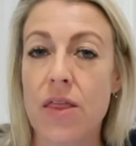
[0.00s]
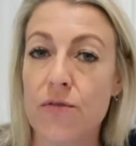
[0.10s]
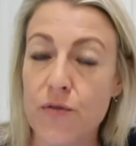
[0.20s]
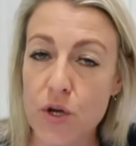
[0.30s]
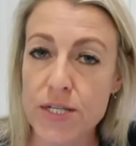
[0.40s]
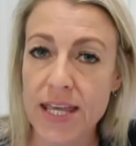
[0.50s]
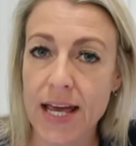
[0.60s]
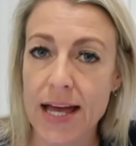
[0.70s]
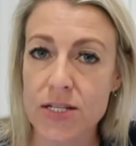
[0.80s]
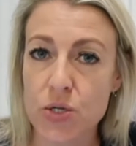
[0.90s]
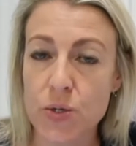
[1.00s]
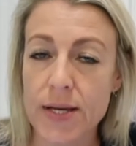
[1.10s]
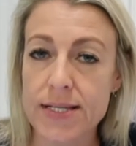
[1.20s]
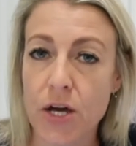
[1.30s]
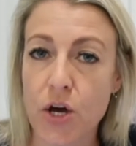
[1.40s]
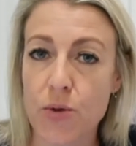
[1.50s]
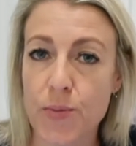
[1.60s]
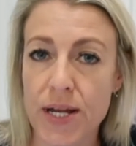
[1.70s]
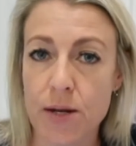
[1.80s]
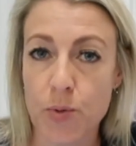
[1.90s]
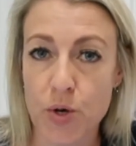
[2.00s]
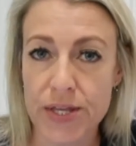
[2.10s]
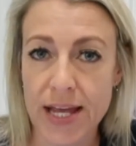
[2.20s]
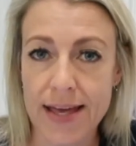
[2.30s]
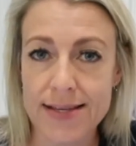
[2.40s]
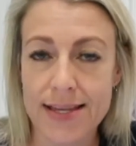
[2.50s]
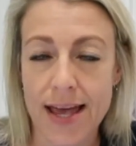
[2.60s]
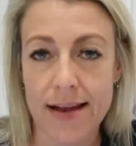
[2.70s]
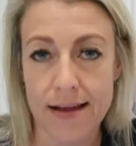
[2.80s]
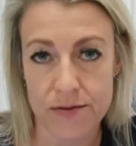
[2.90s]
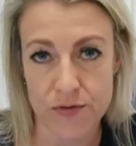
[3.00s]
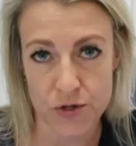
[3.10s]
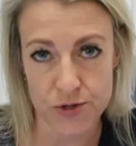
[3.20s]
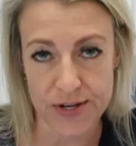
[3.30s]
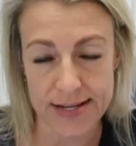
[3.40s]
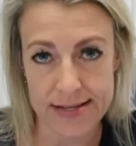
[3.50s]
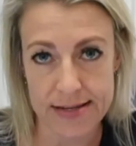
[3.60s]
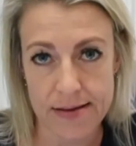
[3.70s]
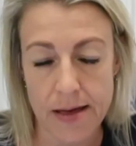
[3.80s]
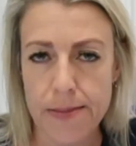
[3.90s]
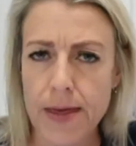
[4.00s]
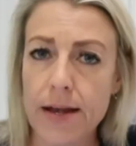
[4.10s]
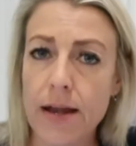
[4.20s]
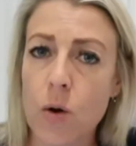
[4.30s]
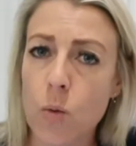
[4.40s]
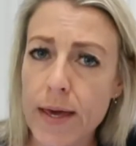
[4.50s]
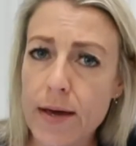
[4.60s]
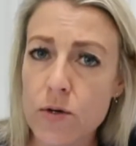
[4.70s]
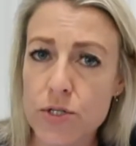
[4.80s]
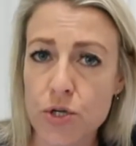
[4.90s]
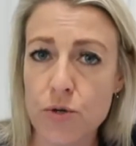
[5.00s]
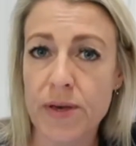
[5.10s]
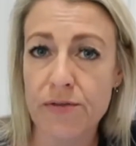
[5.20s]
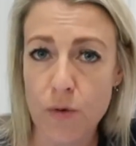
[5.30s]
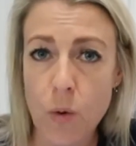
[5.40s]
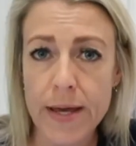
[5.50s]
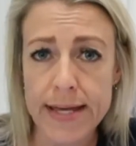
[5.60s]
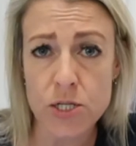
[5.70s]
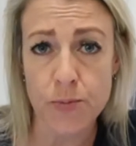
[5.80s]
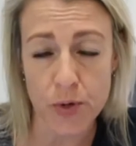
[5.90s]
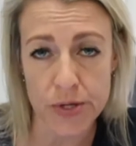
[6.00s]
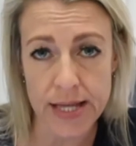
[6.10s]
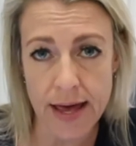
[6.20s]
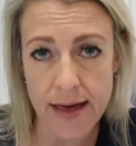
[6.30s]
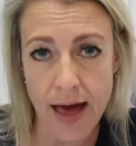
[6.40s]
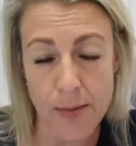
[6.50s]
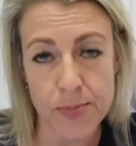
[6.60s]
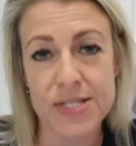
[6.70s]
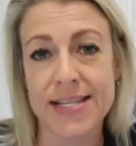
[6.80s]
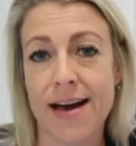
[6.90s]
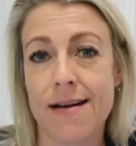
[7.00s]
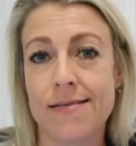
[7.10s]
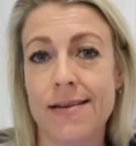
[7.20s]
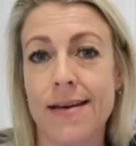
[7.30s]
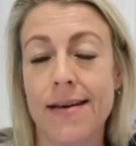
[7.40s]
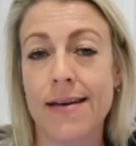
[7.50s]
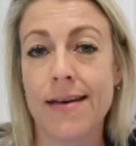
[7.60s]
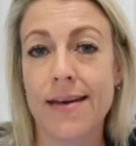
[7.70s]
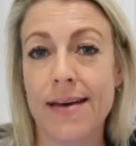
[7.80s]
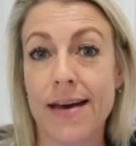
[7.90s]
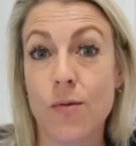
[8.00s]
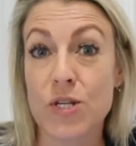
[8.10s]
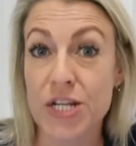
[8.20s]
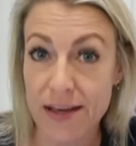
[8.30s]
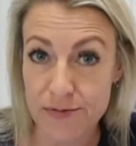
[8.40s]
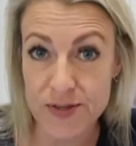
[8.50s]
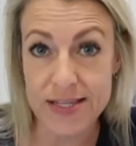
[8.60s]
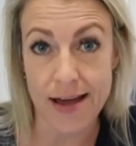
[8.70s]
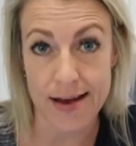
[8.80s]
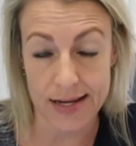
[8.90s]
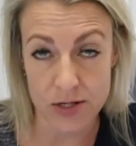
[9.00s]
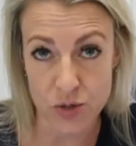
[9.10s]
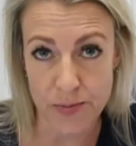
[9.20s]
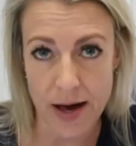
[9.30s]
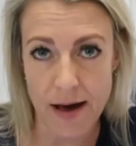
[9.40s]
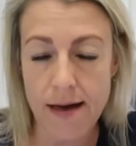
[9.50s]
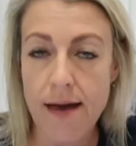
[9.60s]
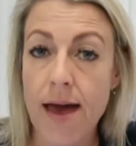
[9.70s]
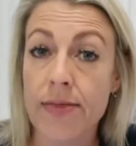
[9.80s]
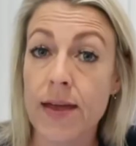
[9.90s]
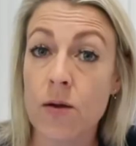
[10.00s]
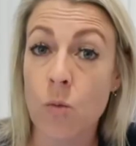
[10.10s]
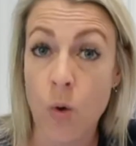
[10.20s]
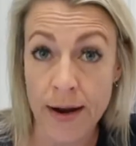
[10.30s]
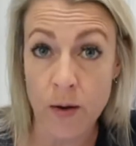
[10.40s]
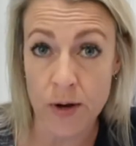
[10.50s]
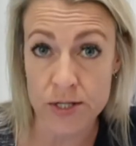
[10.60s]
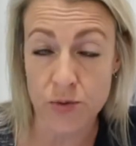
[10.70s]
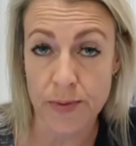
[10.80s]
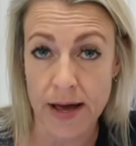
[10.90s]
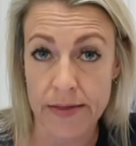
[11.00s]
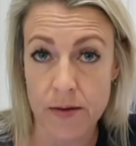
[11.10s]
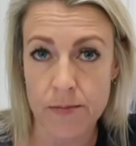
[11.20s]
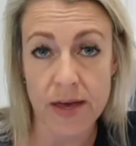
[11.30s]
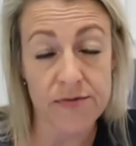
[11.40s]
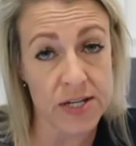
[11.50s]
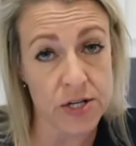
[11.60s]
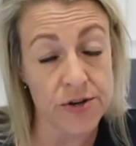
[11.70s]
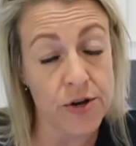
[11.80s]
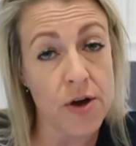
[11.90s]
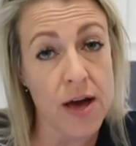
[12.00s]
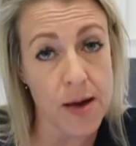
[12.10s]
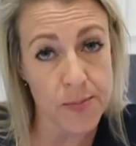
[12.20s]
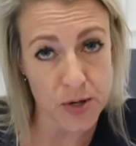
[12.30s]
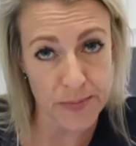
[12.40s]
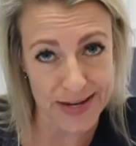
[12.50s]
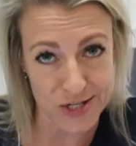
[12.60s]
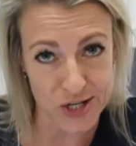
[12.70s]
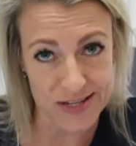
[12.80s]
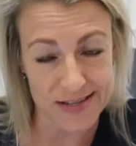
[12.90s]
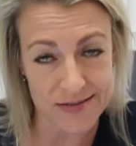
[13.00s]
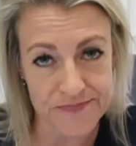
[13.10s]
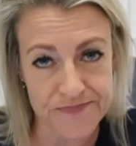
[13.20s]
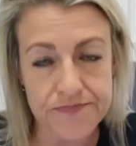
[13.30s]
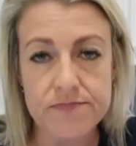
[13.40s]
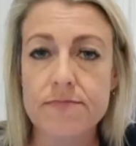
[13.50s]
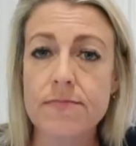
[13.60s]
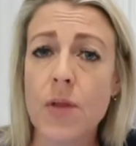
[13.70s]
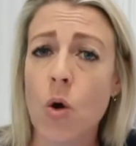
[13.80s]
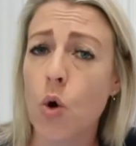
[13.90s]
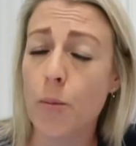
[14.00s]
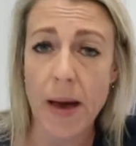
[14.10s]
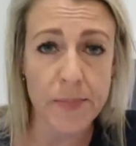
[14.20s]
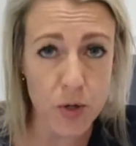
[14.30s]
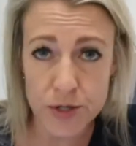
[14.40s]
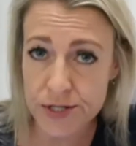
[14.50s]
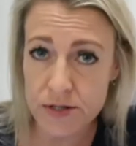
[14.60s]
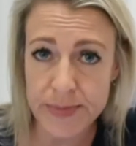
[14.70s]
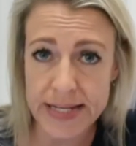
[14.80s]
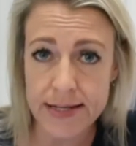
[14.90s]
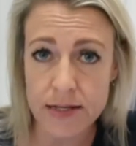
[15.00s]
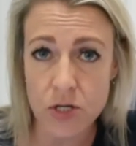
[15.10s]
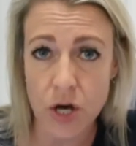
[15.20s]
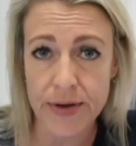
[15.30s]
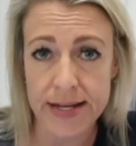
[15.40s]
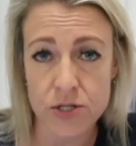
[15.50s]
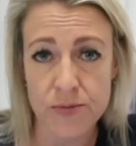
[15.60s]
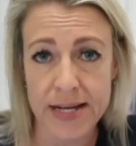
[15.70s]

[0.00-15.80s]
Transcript: The first thing I do is I go and put in birthdays and anniversaries. Then a week or two before each birthday, I put down which gifts I need to buy and then what I want to buy them. If I don't know, I put a budget. All my personal meetings go into